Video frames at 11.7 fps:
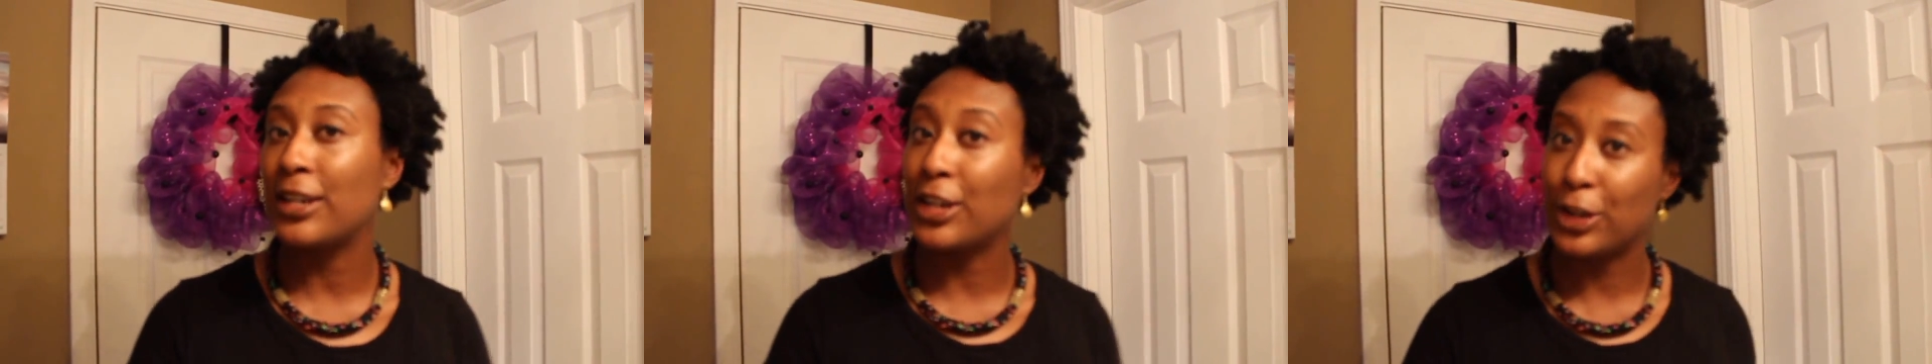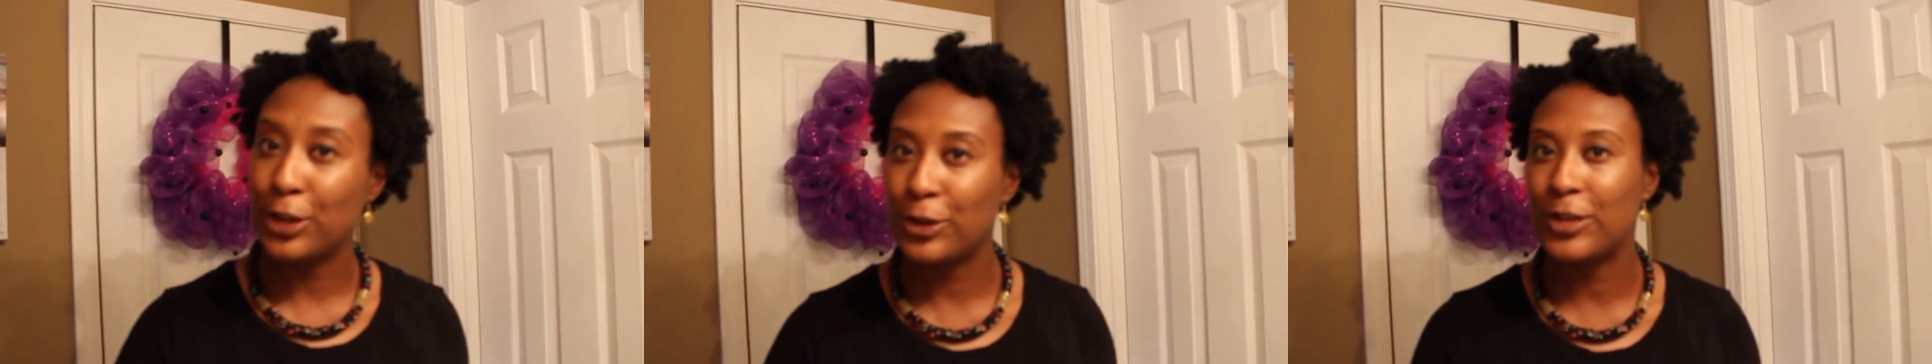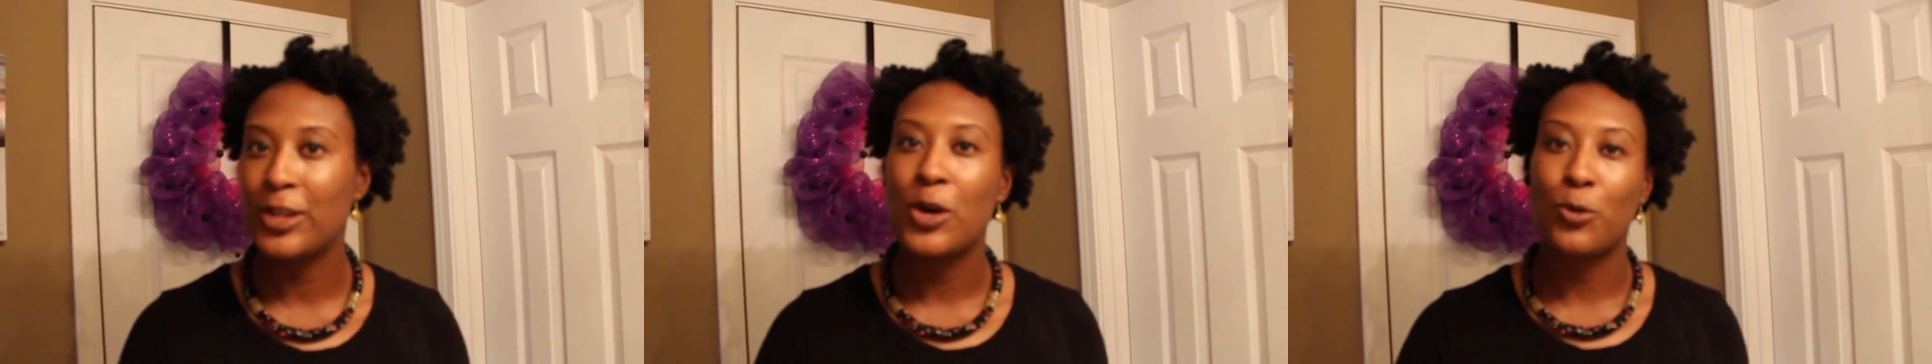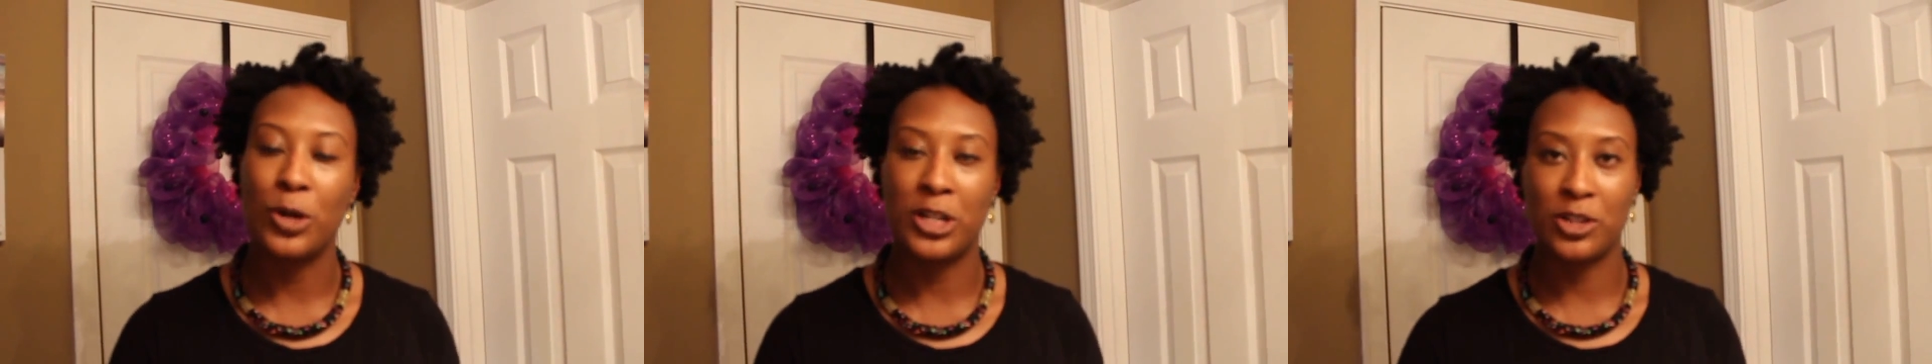nude,
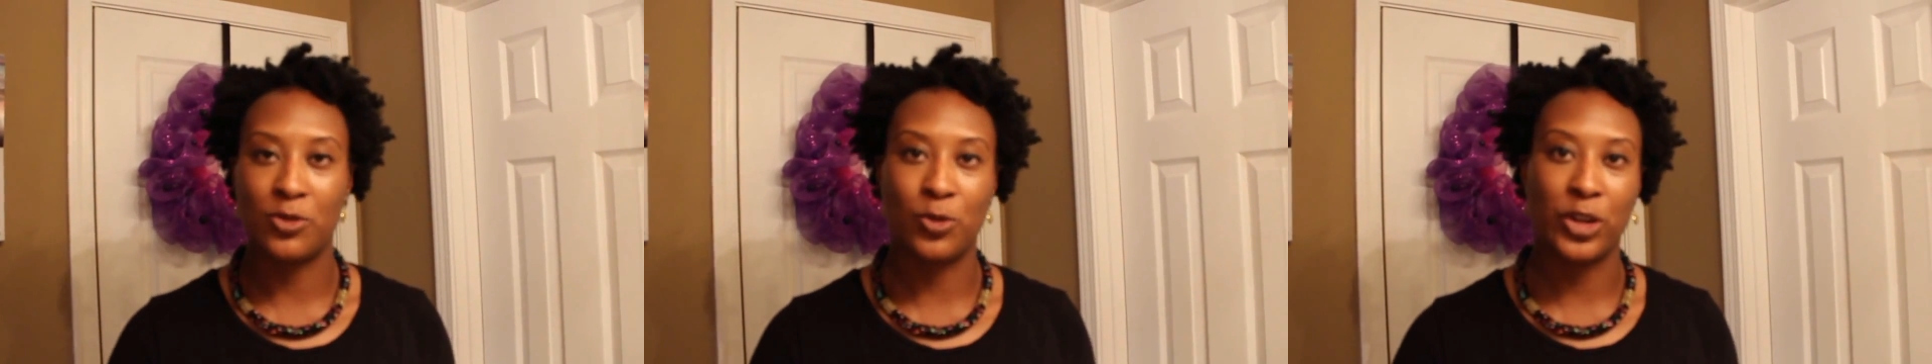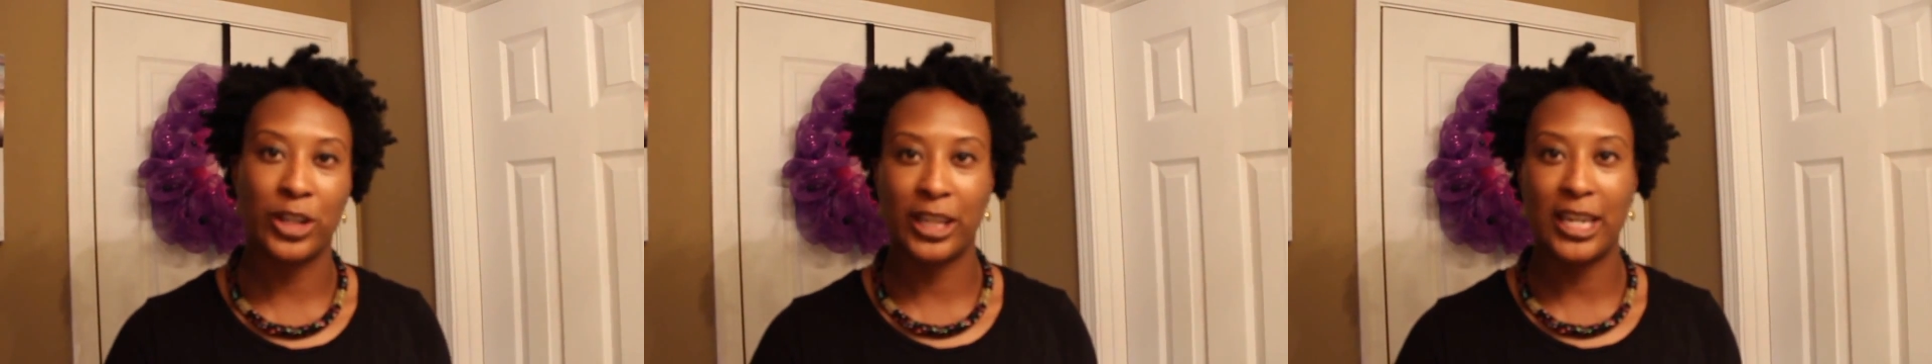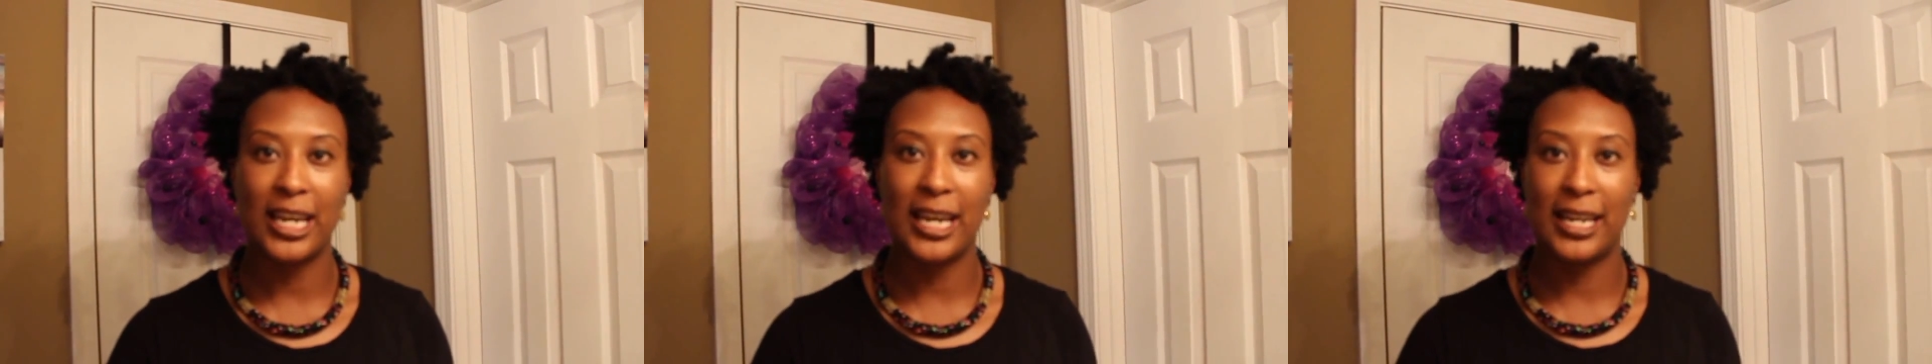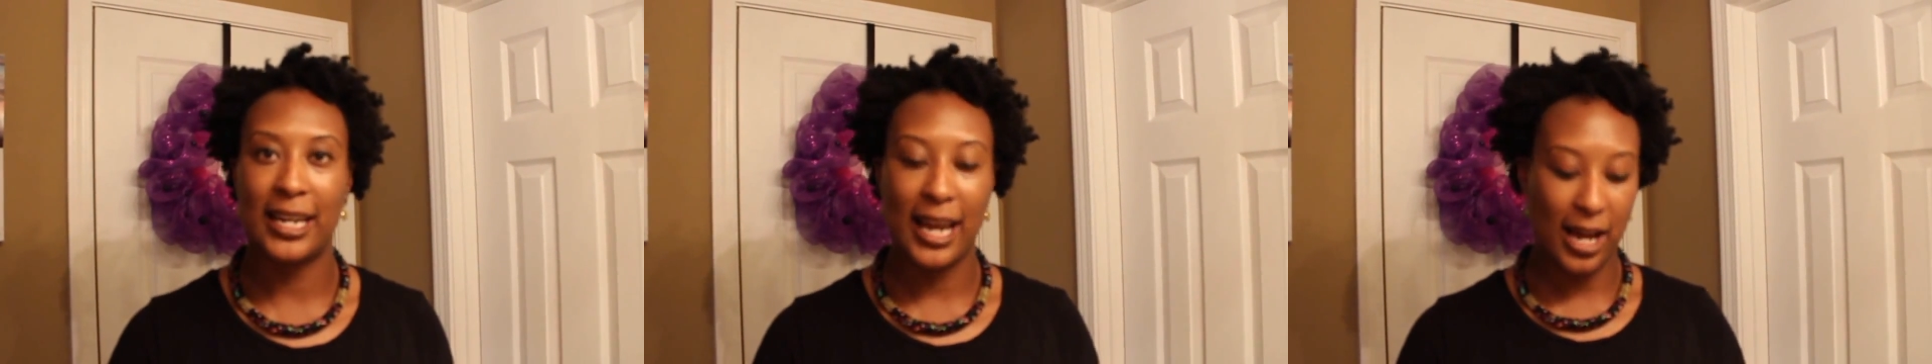which is really
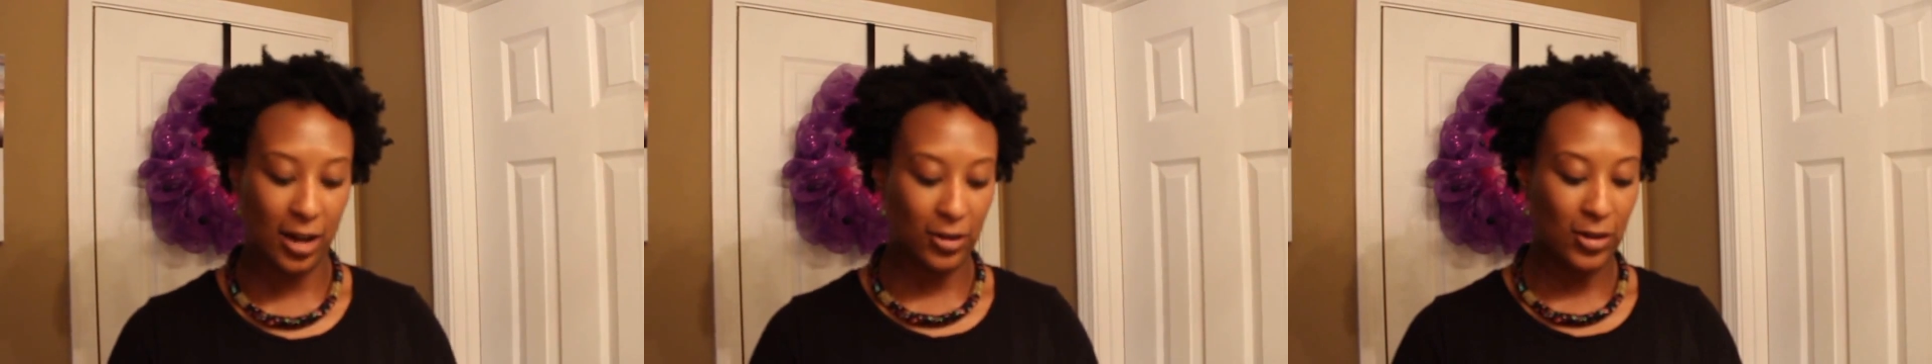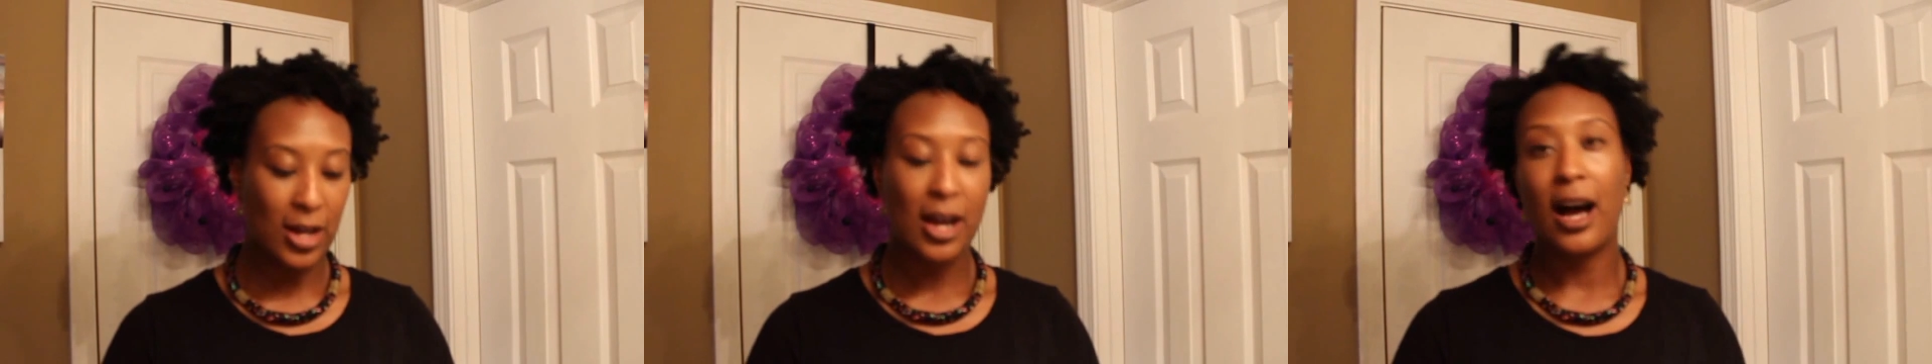in now.